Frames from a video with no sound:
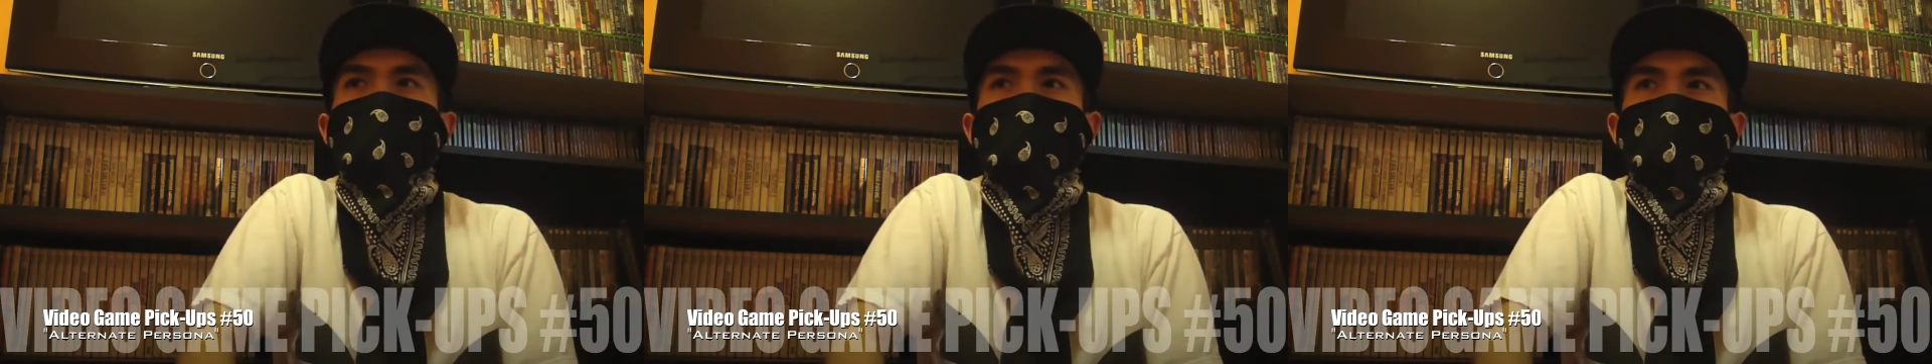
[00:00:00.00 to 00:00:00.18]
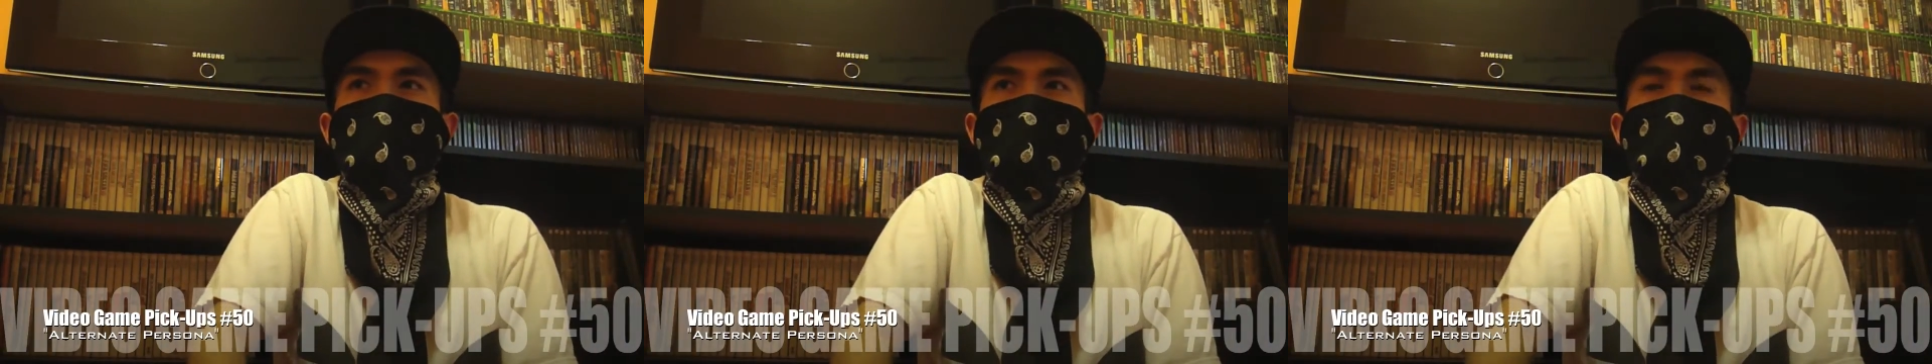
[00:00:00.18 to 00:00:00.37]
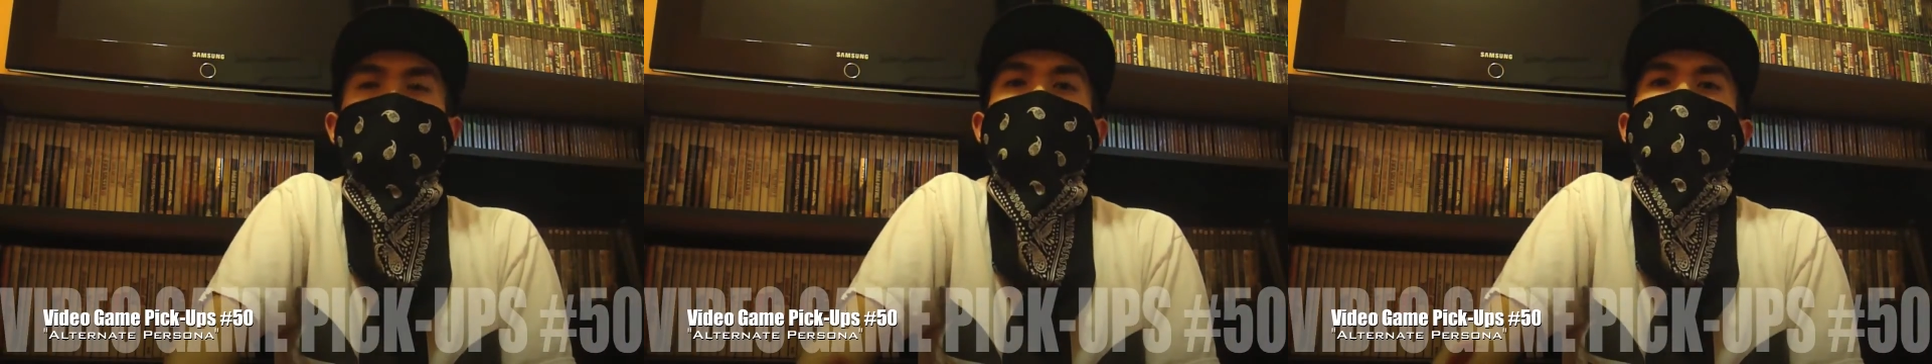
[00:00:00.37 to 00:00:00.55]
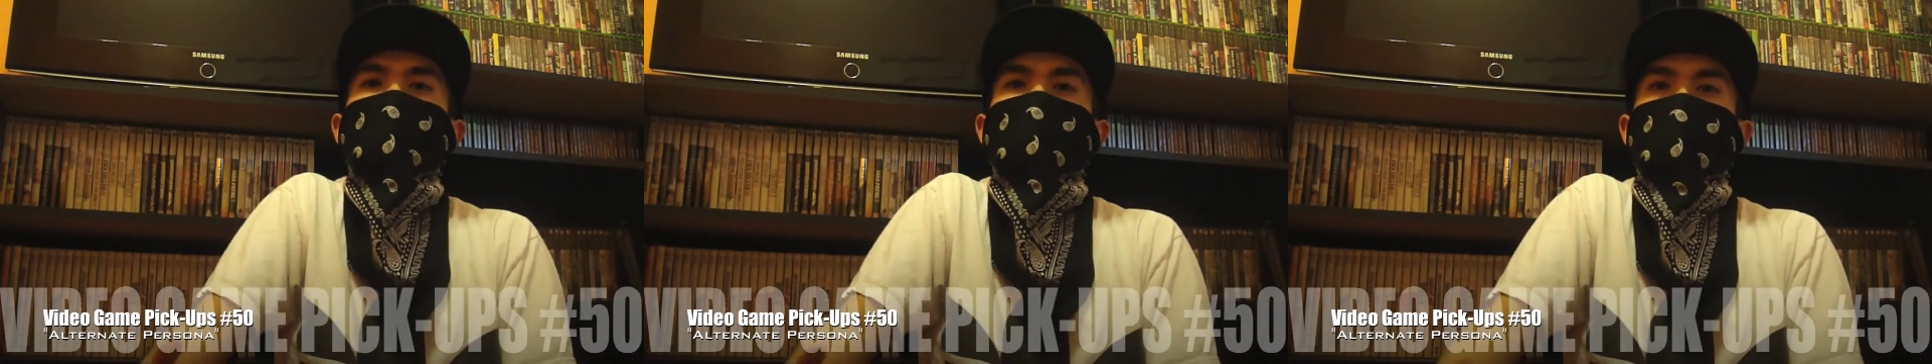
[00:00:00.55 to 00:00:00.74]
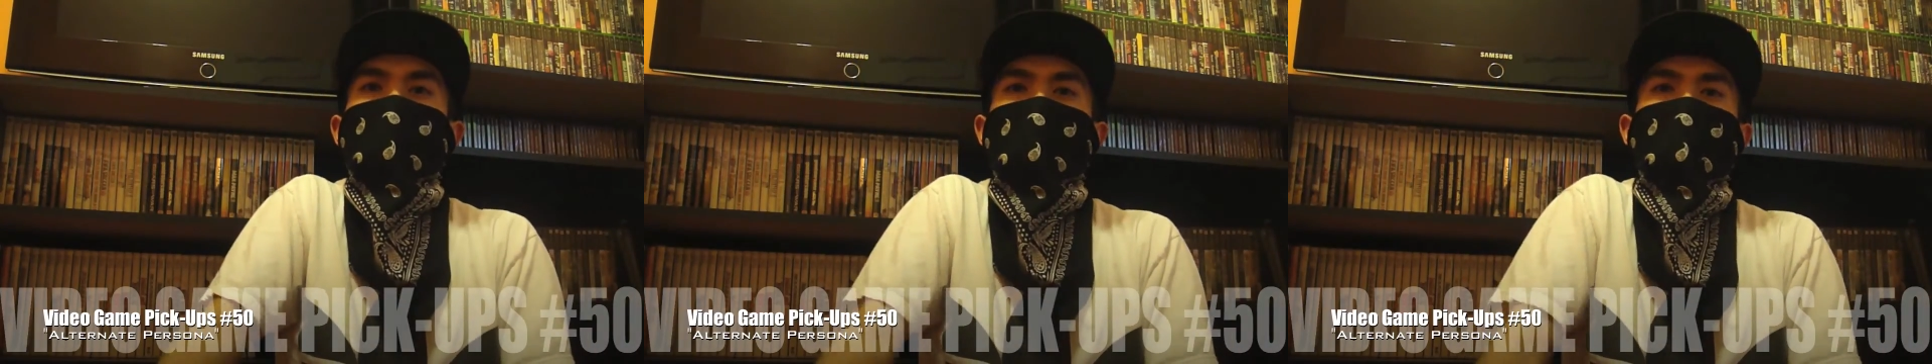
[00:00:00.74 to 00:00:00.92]
I was in a
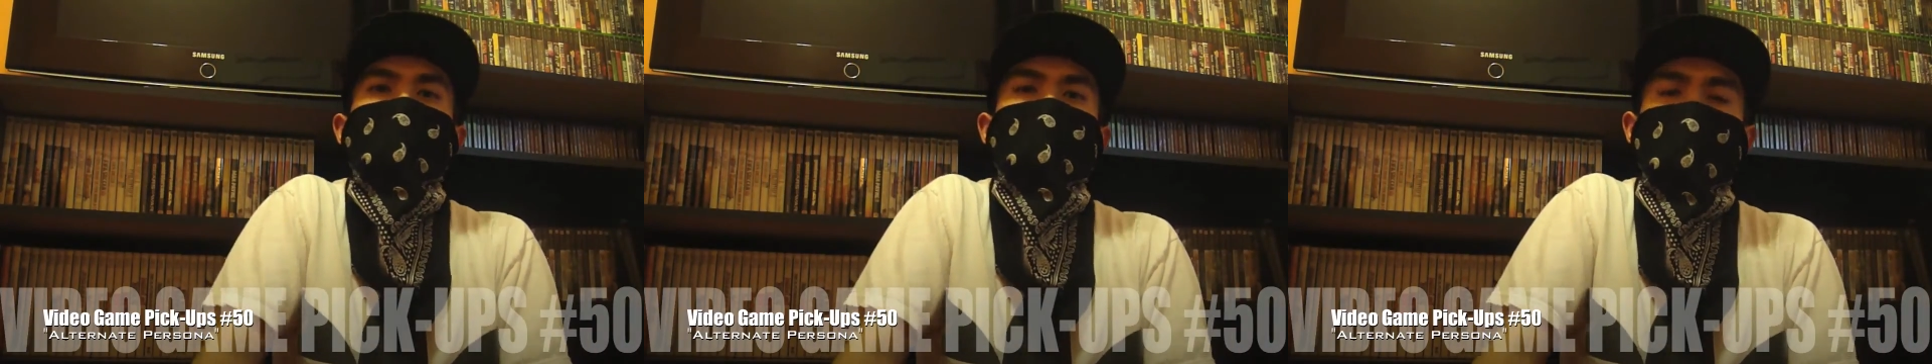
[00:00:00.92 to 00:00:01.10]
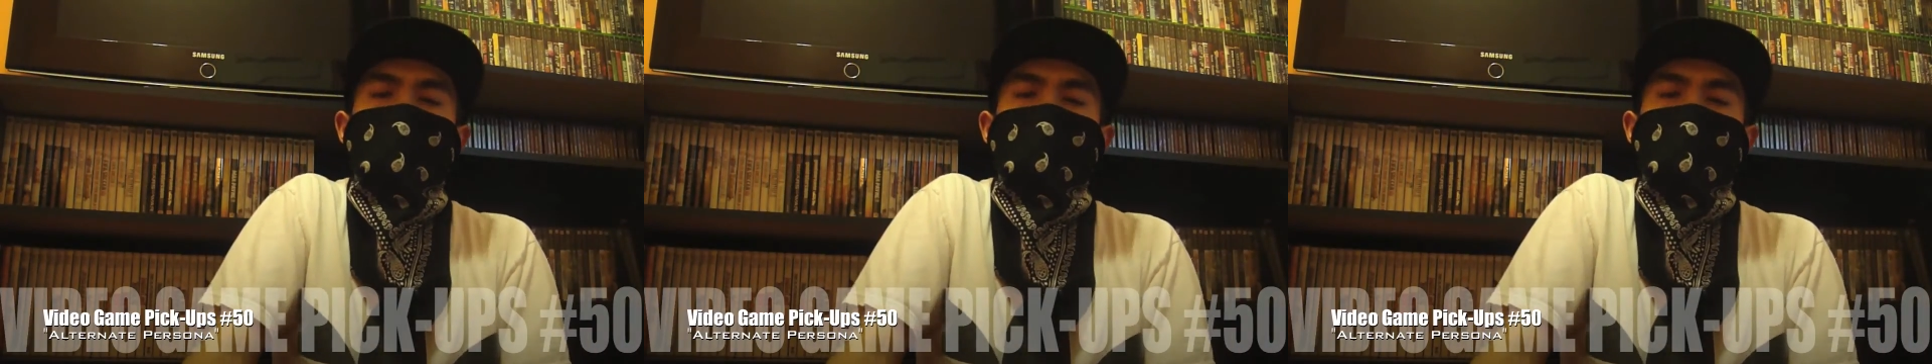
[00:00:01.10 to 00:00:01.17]
buying mood,